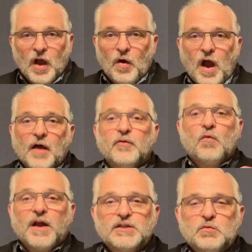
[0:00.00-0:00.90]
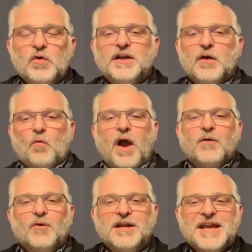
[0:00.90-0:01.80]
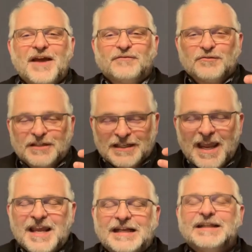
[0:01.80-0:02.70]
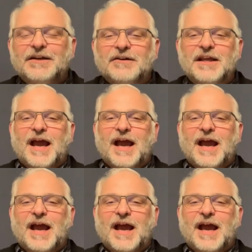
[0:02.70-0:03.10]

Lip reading: Otherwise, why would he have to say clearly,